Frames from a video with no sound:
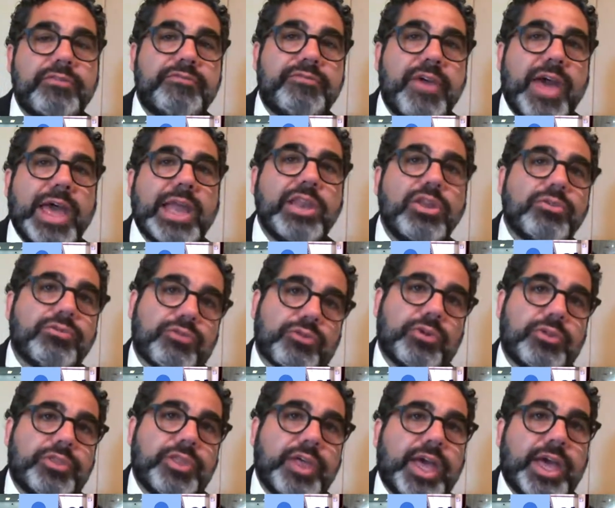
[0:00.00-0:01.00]
And I think the
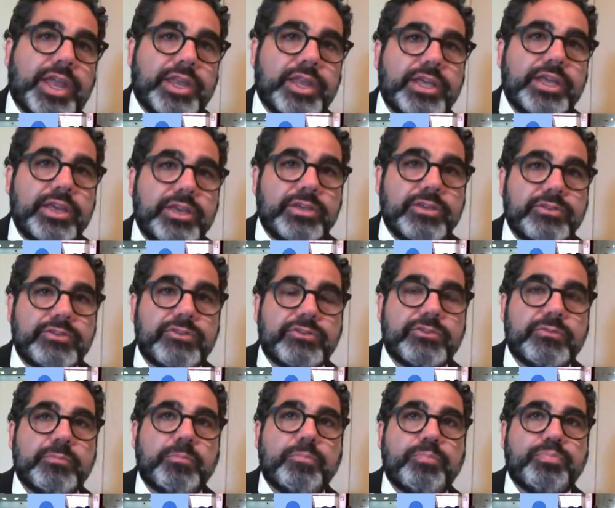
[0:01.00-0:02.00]
value for
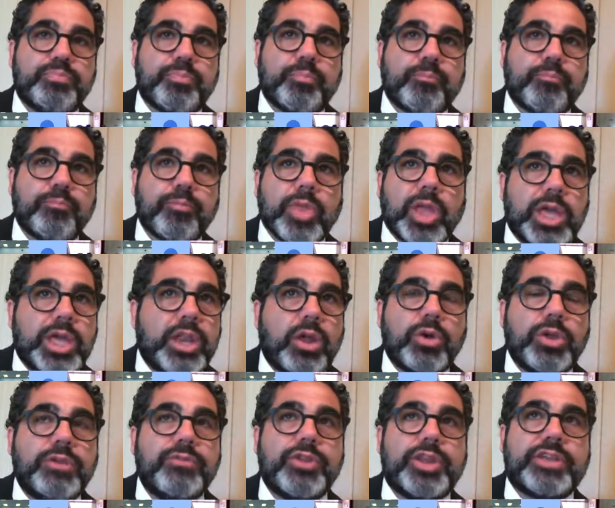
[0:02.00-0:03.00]
that is,
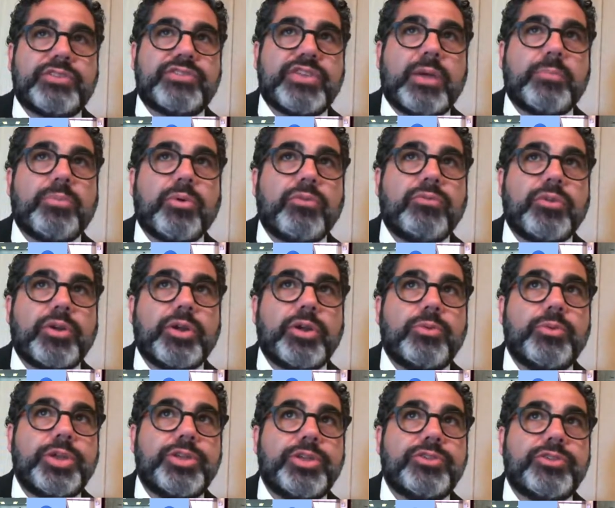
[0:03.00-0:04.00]
and I'll give an
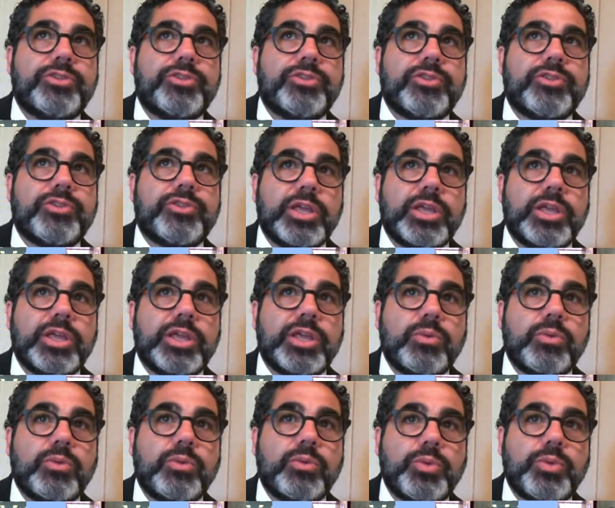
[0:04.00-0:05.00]
example. Very
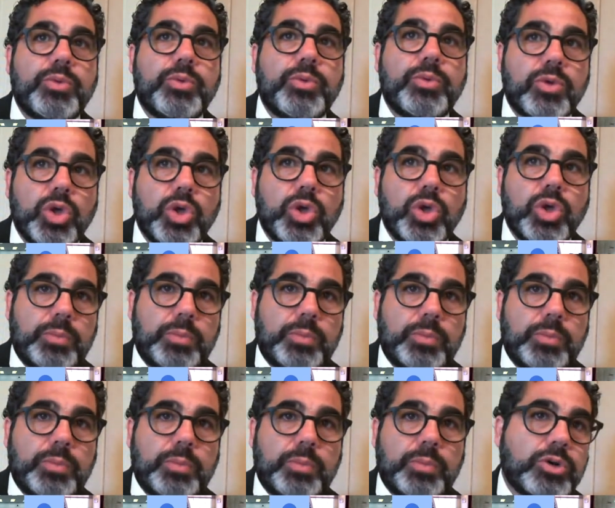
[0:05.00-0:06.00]
recently, we put
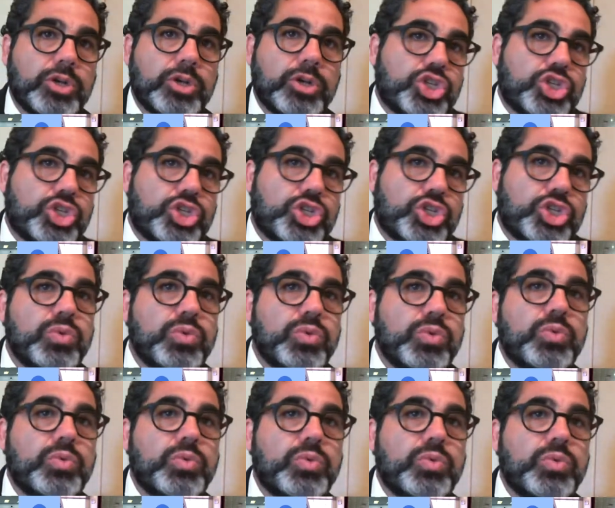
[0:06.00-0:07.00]
forward two
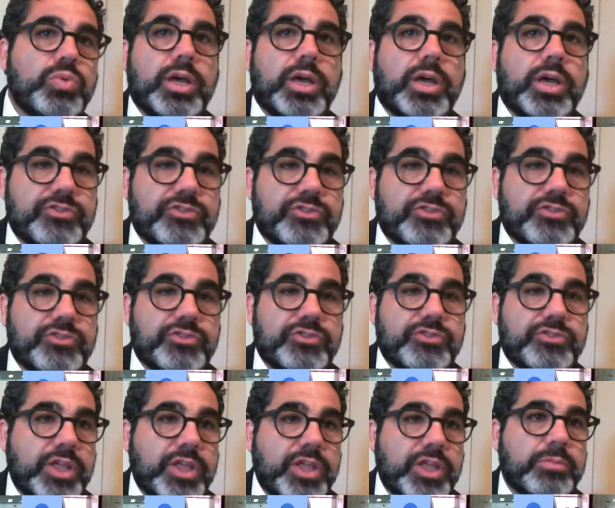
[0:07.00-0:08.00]

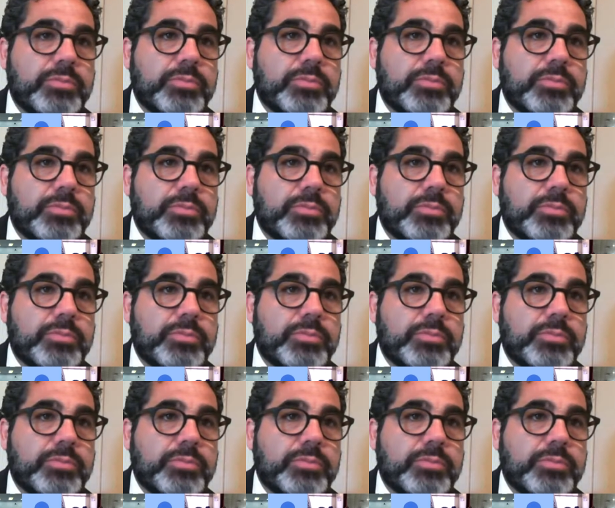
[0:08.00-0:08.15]
statements,